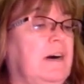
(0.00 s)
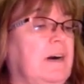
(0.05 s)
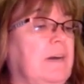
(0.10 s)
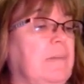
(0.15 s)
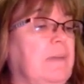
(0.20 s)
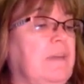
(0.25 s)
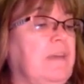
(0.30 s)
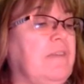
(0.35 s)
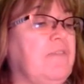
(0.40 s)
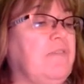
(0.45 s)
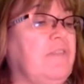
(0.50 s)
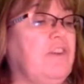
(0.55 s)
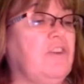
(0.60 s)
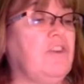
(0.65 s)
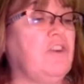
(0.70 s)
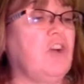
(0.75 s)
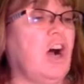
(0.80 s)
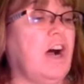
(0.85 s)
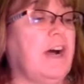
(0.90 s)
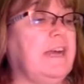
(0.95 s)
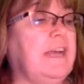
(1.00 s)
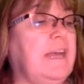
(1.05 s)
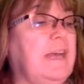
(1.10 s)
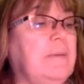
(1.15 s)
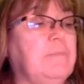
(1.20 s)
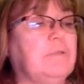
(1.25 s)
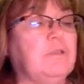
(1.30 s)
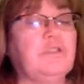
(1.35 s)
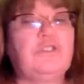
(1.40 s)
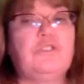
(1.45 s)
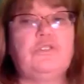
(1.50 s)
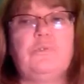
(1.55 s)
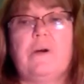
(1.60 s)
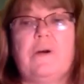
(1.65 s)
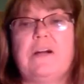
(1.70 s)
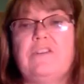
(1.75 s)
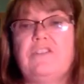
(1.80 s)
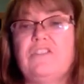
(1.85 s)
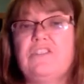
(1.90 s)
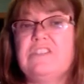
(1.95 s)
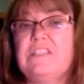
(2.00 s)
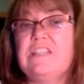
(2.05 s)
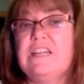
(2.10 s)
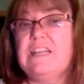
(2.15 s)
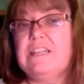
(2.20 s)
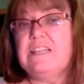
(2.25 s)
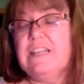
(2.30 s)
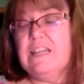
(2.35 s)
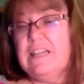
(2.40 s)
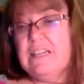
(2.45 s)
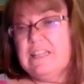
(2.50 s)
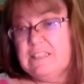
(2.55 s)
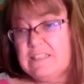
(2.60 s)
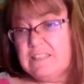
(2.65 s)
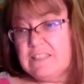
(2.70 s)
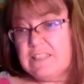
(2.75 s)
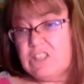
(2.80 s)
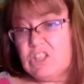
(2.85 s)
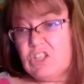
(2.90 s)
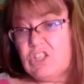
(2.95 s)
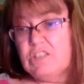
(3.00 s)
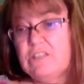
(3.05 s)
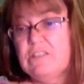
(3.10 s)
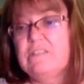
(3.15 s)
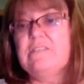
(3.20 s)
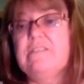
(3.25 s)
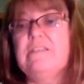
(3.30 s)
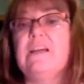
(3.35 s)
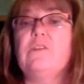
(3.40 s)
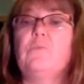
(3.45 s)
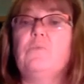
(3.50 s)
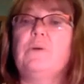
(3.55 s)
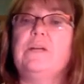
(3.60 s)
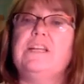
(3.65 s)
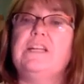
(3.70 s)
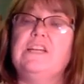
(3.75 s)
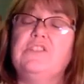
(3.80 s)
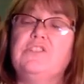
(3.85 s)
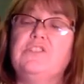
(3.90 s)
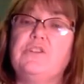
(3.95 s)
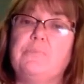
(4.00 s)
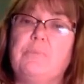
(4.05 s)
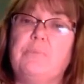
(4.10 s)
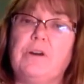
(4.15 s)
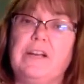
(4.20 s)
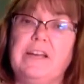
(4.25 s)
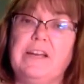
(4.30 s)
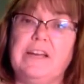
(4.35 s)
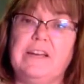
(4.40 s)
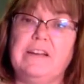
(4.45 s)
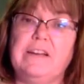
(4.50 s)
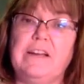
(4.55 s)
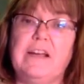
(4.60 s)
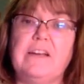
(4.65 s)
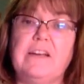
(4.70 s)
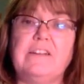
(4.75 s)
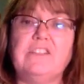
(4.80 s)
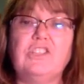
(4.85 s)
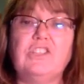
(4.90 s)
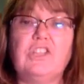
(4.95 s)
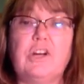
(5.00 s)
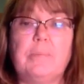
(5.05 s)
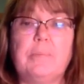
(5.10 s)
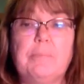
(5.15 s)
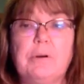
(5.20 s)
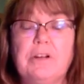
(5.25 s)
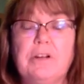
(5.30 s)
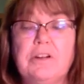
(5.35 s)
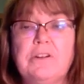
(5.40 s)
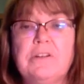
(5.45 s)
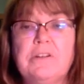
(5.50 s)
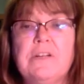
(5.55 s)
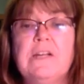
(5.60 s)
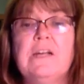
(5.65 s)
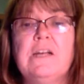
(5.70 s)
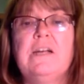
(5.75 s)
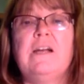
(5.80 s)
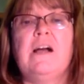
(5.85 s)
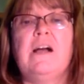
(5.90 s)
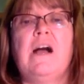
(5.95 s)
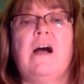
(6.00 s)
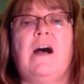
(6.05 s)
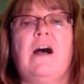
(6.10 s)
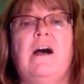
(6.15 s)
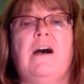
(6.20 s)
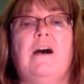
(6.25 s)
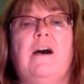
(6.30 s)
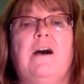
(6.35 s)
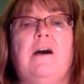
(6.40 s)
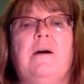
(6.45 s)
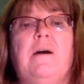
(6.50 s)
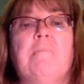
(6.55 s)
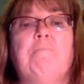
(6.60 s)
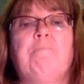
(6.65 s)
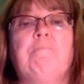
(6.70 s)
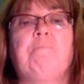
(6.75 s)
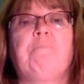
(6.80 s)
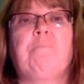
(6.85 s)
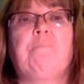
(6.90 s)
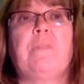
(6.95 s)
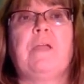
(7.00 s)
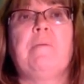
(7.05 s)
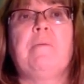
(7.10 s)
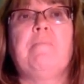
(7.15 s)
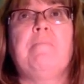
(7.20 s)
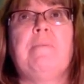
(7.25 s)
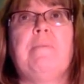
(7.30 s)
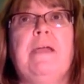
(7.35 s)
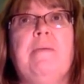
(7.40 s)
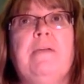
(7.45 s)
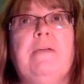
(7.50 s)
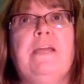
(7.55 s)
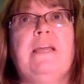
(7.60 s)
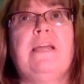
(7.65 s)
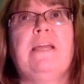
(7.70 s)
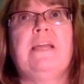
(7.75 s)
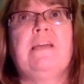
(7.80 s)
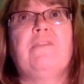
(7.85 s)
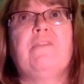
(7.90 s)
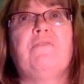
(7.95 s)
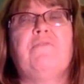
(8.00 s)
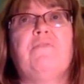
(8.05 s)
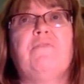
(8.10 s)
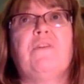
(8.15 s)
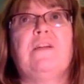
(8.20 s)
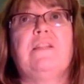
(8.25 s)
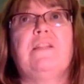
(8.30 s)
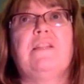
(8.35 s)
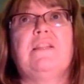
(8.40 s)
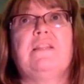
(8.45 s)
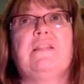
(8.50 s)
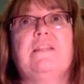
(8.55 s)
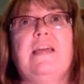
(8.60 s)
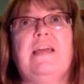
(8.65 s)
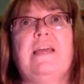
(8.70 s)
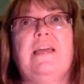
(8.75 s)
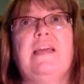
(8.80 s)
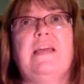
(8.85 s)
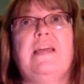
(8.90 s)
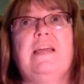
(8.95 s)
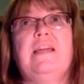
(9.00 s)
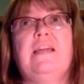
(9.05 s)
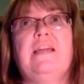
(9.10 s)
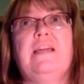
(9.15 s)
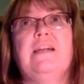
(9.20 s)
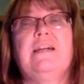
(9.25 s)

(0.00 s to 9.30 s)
if they're not able to understand English, then we need to bring in an interpreter. Um, Maybe if they